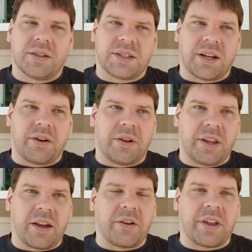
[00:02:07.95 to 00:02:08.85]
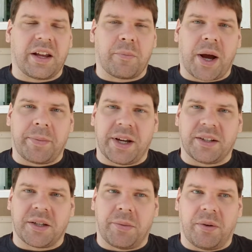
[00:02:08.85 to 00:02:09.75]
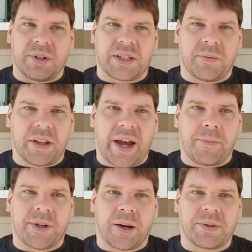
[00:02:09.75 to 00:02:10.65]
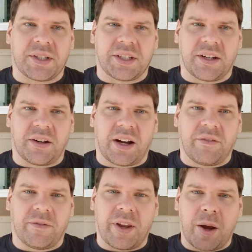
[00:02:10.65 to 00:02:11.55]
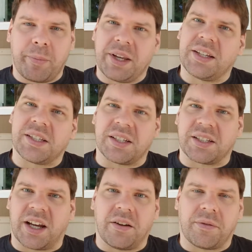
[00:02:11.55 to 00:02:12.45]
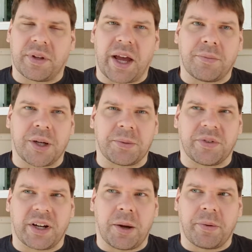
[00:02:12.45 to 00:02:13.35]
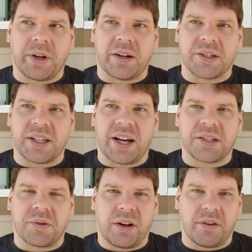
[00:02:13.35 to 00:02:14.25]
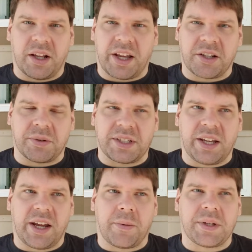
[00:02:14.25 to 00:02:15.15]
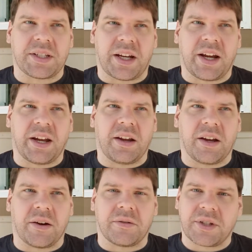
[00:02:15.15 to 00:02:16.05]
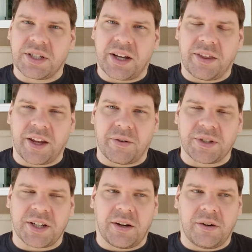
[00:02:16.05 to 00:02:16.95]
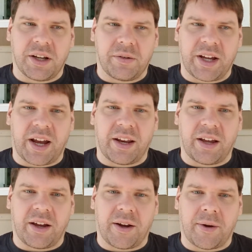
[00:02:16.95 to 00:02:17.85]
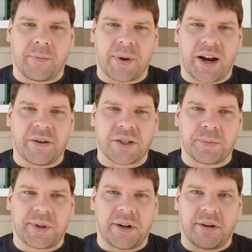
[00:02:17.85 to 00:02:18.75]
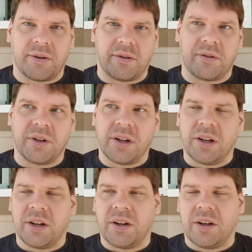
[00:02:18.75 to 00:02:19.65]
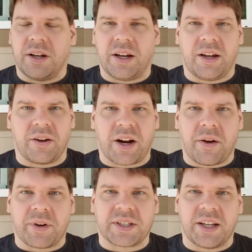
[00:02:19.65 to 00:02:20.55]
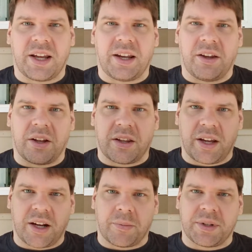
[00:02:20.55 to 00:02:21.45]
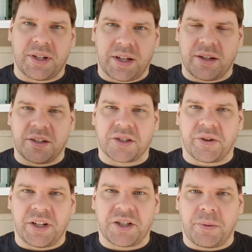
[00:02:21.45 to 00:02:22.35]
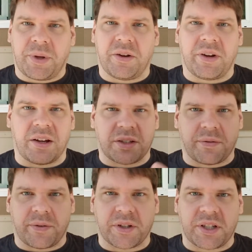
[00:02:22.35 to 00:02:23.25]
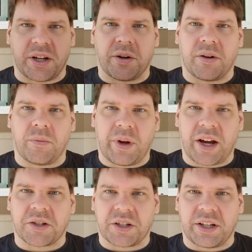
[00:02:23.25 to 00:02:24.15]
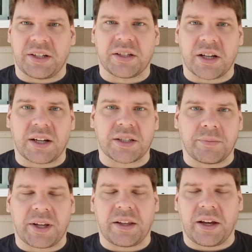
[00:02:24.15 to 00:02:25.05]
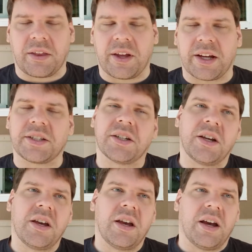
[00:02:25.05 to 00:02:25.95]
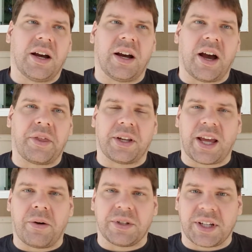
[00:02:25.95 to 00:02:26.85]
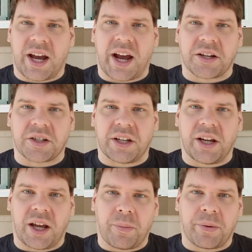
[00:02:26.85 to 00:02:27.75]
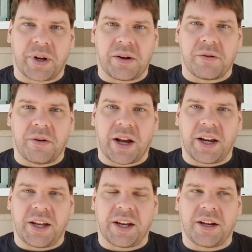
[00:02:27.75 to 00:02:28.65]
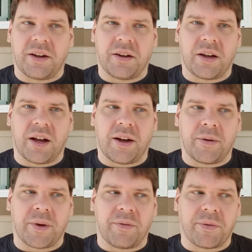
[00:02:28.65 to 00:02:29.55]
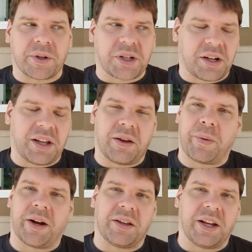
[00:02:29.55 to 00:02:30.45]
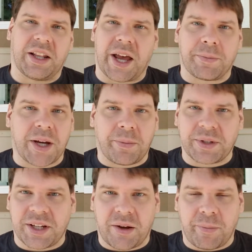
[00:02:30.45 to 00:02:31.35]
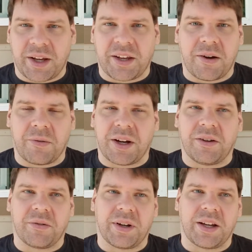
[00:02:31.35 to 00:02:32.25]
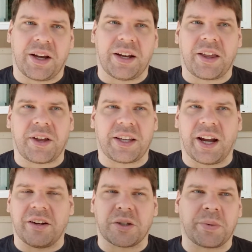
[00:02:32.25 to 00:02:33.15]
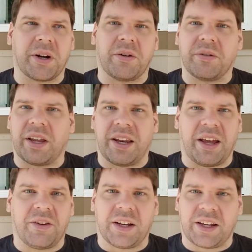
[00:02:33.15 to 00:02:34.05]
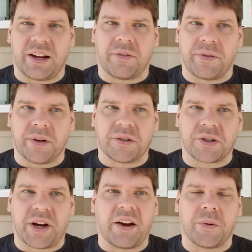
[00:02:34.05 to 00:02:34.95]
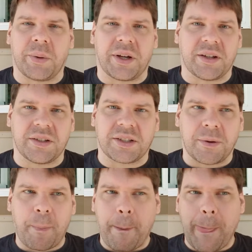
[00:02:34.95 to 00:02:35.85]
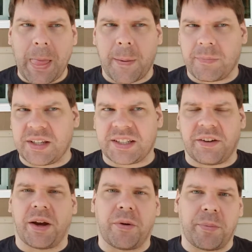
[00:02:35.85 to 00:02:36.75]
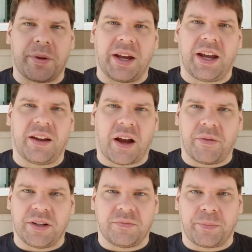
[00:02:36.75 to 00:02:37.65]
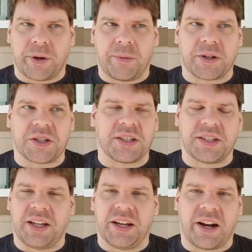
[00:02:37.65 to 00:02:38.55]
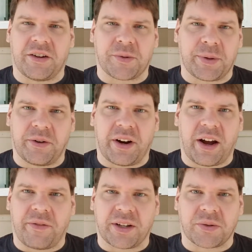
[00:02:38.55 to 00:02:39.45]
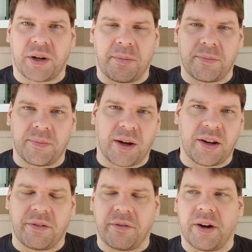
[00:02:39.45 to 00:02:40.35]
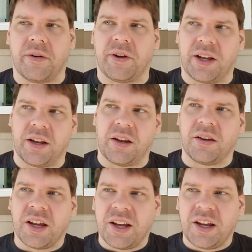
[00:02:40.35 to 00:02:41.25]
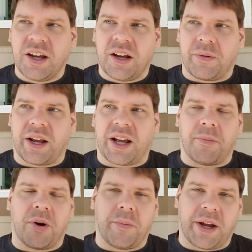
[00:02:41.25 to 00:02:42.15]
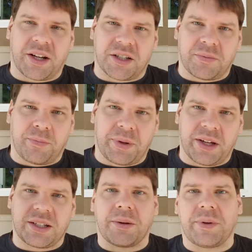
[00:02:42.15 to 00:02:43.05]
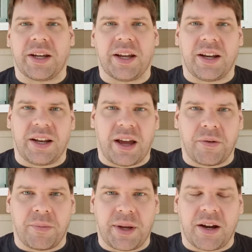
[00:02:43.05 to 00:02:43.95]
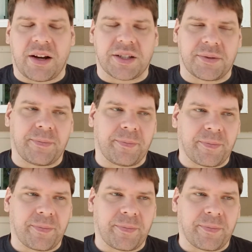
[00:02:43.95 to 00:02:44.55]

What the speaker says: So the other thing that popped out to me was some of the laptops this year. I've not been this excited for laptops for a couple of years. The last one I really liked was the MSI Ghost, I think it was called. It had a Iris Pro graphics in it, and you can link it up to the discrete GPU, and that was the first year that we actually saw something like that. I thought that was actually a pretty cool idea. Unfortunately, apparently the laptop was not made that well and whatnot, and I thought the Iris Pro, they nailed it there for travel, because the stuff I would play, I would pretty much just need Iris Pro graphics when I'm on the road, and then when I come home I could just plug something in and that would be awesome.